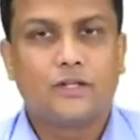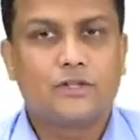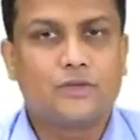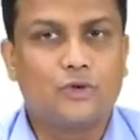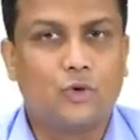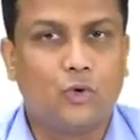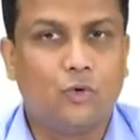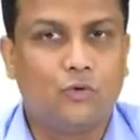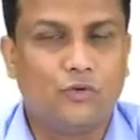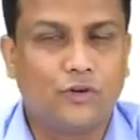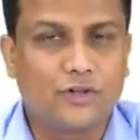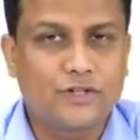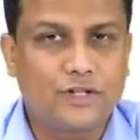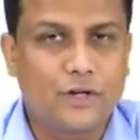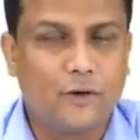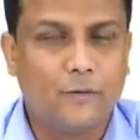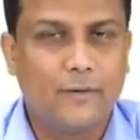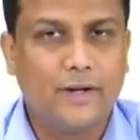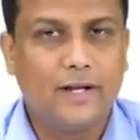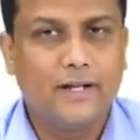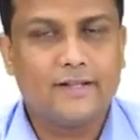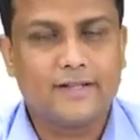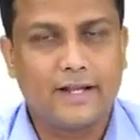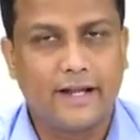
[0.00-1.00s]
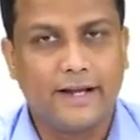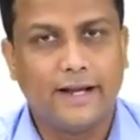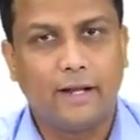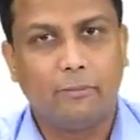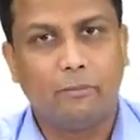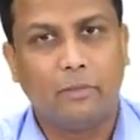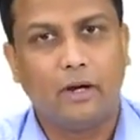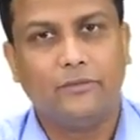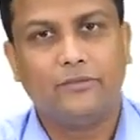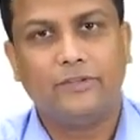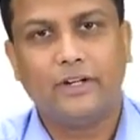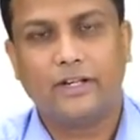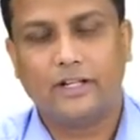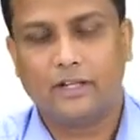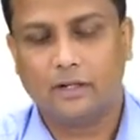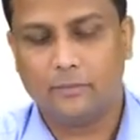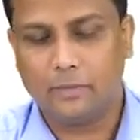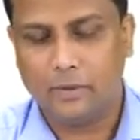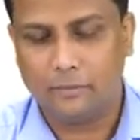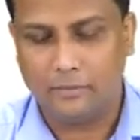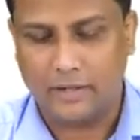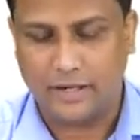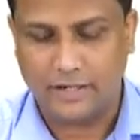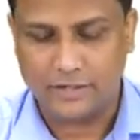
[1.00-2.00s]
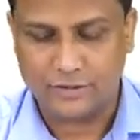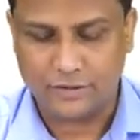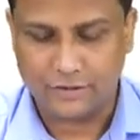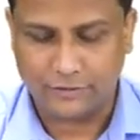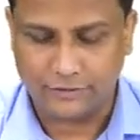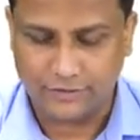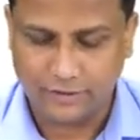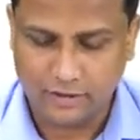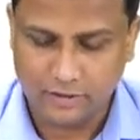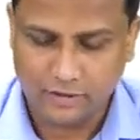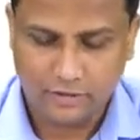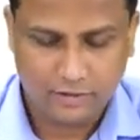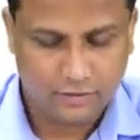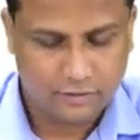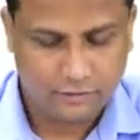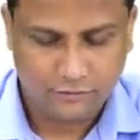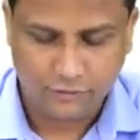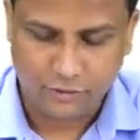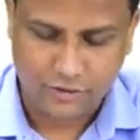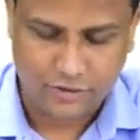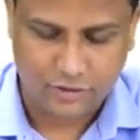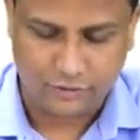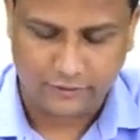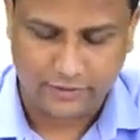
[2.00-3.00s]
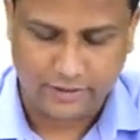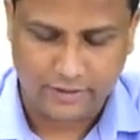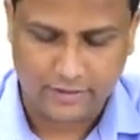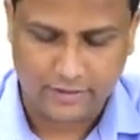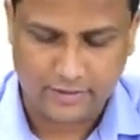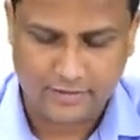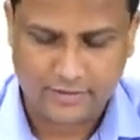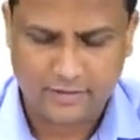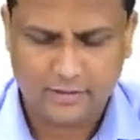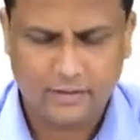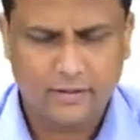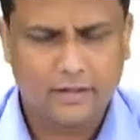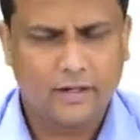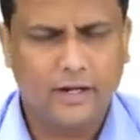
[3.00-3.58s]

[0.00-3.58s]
So fossa ovalis, and above that there will be margin of the fossa ovalis.